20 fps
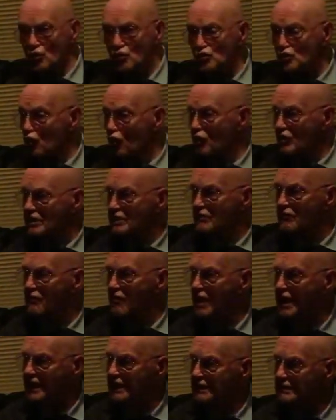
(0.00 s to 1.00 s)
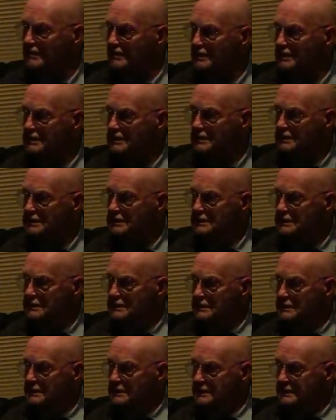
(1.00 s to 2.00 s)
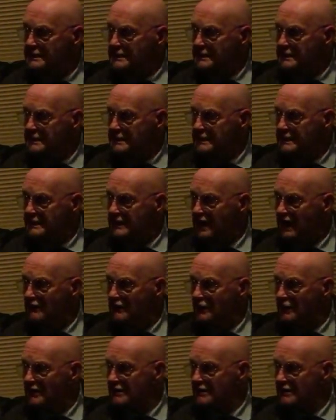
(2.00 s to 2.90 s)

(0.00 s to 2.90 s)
was all in the van. And